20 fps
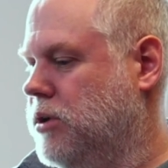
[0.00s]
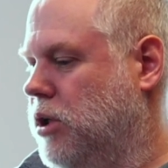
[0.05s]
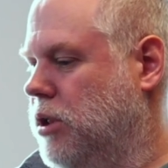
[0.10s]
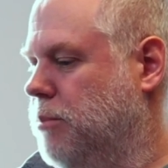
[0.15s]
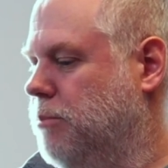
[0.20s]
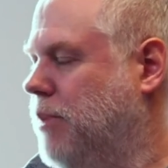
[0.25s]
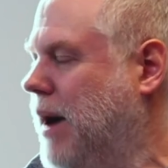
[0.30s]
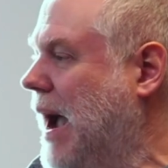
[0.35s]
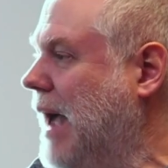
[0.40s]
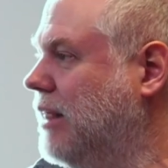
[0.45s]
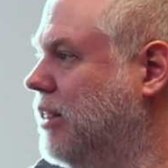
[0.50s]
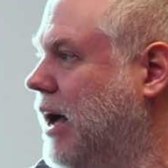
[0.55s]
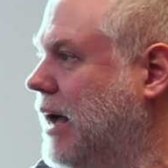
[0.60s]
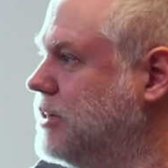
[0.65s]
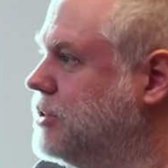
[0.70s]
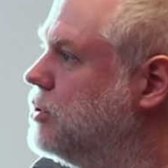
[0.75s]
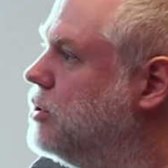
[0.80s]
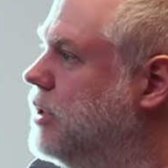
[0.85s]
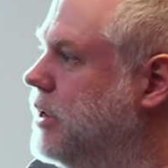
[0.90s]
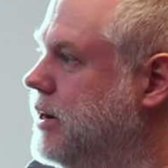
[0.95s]
call them
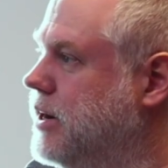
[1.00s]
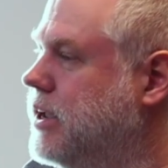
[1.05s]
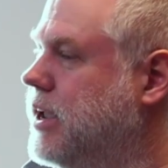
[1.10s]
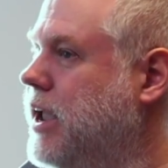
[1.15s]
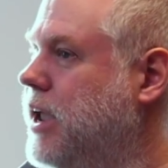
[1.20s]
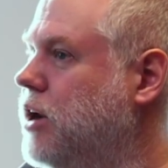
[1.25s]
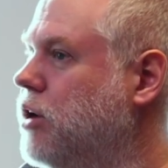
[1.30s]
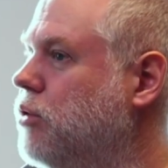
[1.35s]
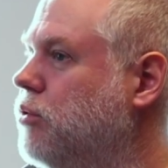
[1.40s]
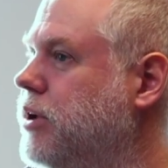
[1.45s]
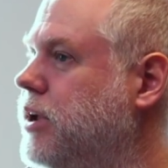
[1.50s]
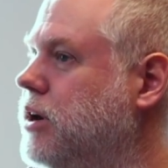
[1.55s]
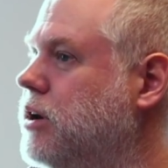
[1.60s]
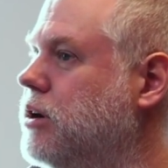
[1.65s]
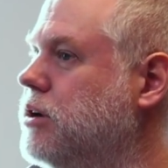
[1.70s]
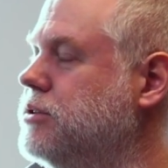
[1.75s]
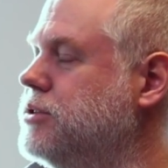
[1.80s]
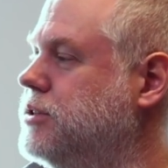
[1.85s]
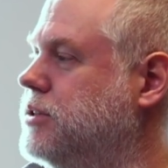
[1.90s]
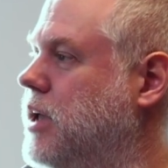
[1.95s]
biological indicator
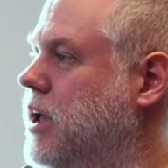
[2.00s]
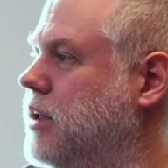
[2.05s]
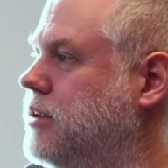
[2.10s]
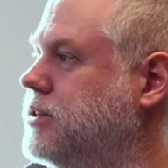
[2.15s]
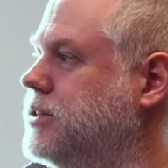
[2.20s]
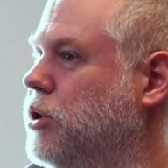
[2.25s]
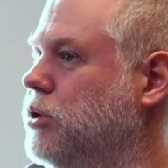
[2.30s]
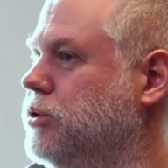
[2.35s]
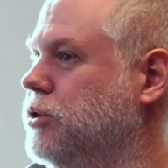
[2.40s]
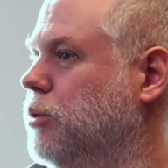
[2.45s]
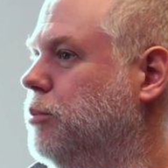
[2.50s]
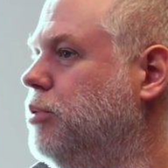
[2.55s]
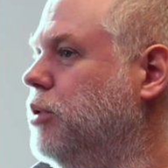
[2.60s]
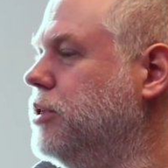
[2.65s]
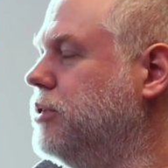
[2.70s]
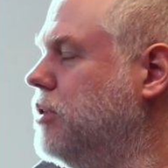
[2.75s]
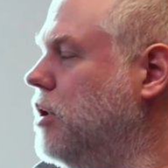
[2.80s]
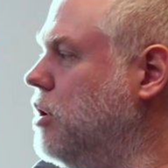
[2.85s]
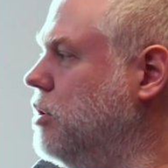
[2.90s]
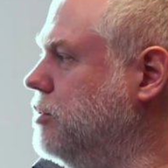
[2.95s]
readers that you'll
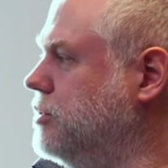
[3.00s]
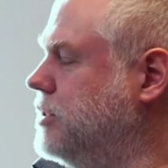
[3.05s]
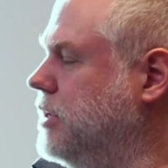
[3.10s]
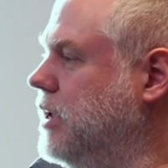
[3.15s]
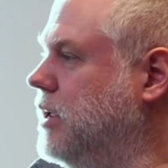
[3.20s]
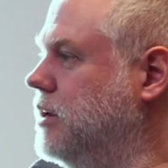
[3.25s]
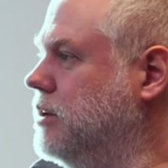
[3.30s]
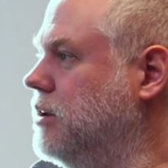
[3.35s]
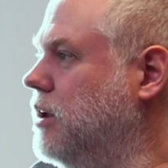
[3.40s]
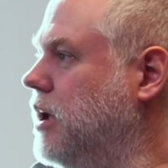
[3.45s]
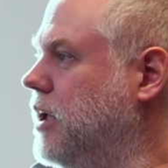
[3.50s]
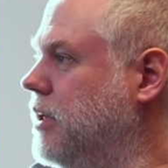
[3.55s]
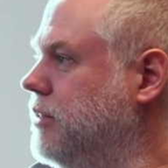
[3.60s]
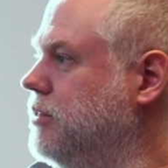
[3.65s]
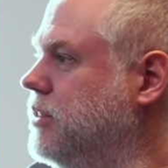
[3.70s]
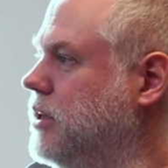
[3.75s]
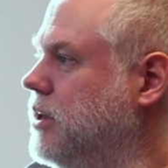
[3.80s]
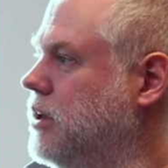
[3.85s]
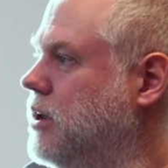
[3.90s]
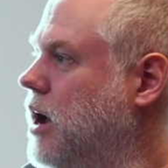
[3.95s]
put those in
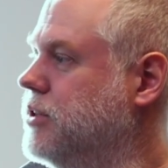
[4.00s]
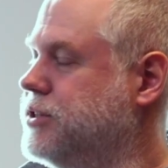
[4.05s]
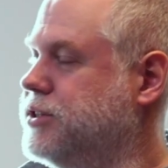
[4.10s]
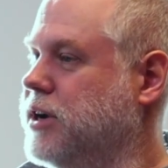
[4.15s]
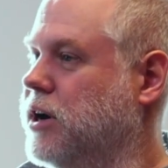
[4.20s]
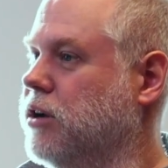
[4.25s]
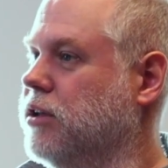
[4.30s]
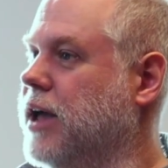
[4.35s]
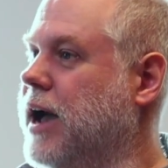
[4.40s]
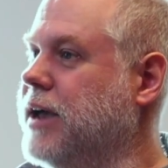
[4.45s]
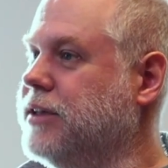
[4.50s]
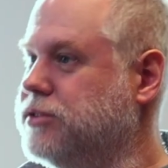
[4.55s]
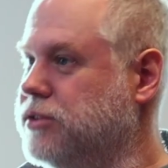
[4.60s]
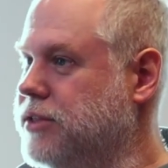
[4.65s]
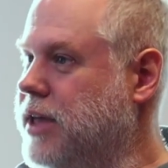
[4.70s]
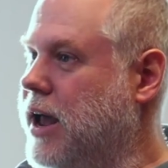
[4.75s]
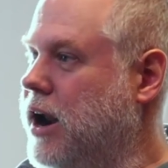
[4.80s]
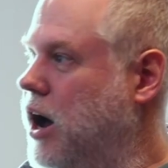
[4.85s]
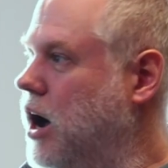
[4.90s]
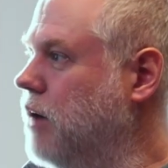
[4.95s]
the sterilizer,
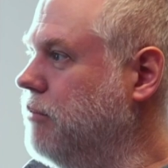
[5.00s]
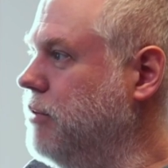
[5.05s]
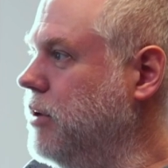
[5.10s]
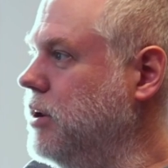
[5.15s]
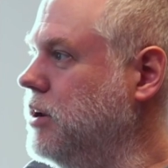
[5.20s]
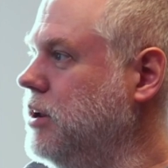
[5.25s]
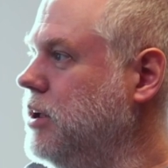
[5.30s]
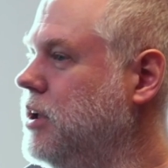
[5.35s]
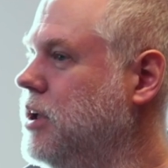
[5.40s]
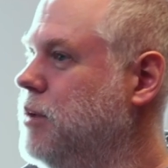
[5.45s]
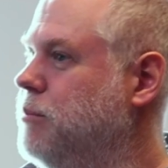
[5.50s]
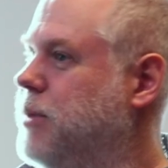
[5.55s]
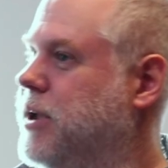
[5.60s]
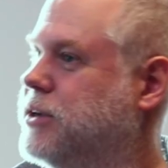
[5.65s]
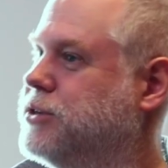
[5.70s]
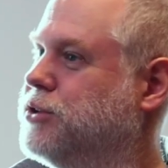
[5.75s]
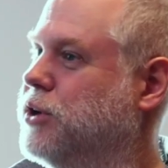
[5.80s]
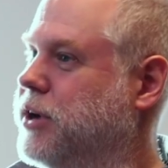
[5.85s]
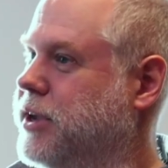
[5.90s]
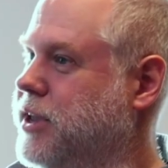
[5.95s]
that oven,
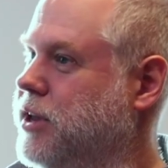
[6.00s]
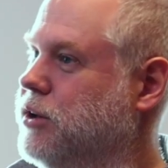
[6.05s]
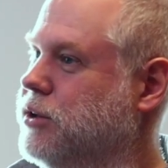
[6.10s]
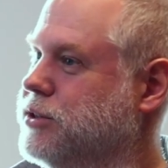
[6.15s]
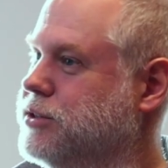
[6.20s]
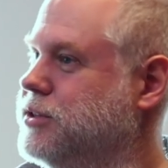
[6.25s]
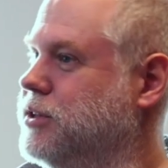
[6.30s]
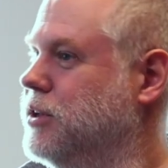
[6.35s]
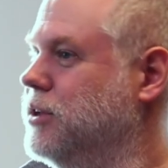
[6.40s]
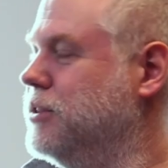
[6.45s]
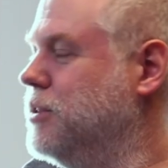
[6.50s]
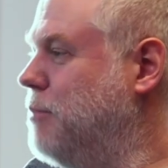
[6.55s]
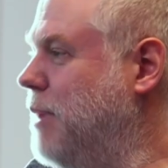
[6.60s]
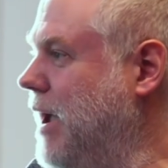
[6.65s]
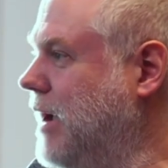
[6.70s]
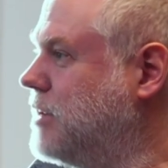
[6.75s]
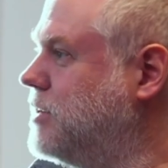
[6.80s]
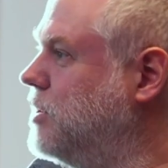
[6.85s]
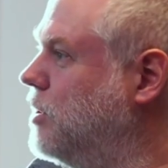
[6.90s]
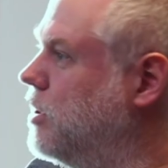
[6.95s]
make sure it kills the
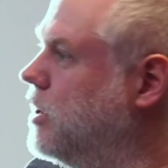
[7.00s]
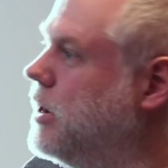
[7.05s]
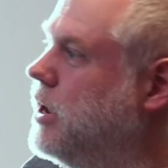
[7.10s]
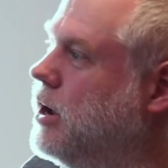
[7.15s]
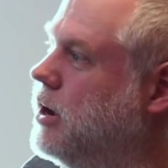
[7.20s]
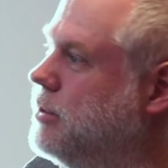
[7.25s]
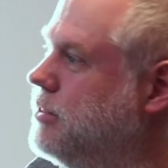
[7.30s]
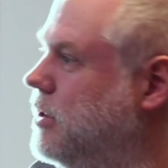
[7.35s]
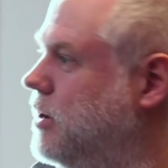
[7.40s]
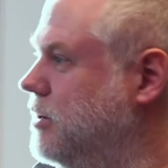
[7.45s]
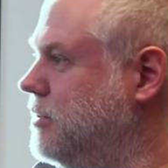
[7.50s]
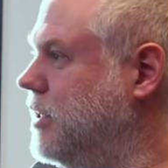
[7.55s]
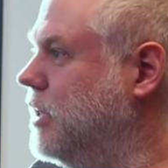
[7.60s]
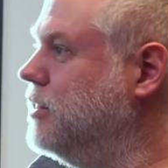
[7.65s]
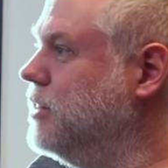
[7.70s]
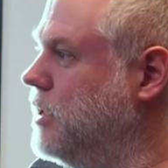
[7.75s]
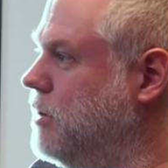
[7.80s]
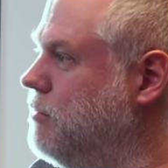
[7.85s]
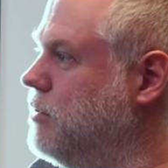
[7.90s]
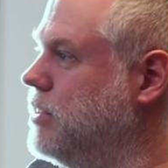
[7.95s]
bacteria
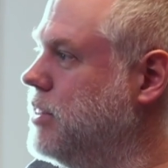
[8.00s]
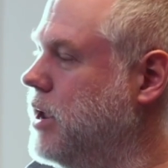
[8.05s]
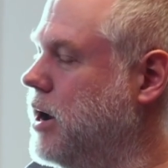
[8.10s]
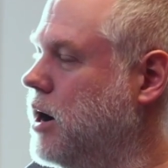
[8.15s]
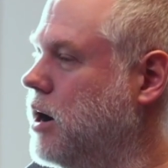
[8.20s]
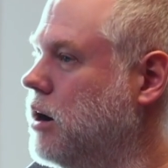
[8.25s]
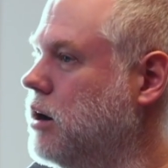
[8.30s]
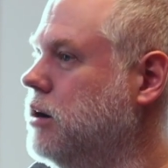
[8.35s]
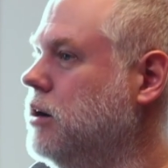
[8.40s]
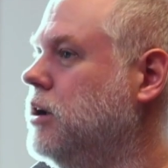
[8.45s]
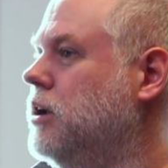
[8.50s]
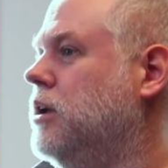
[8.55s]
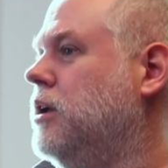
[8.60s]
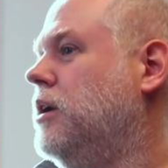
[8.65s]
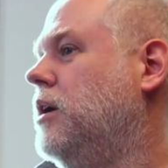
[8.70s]
that live in there.